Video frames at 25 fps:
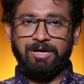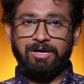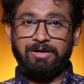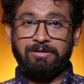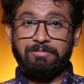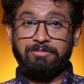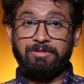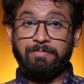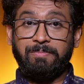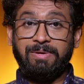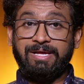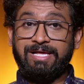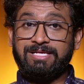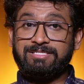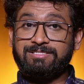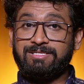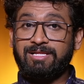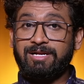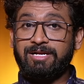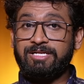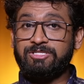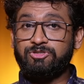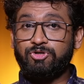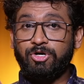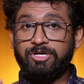The biggest
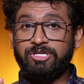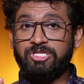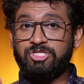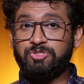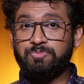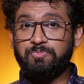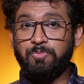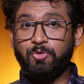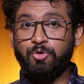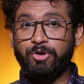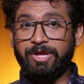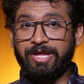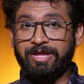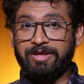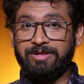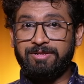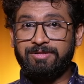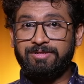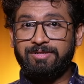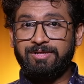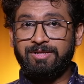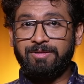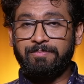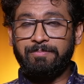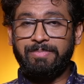killer is not the smoking,
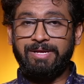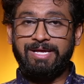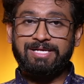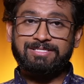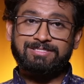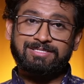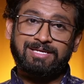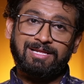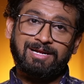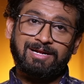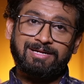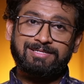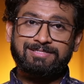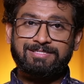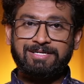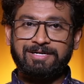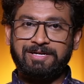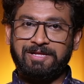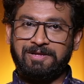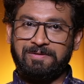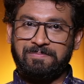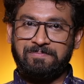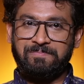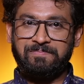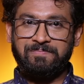biggest killer is
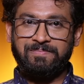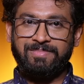sitting.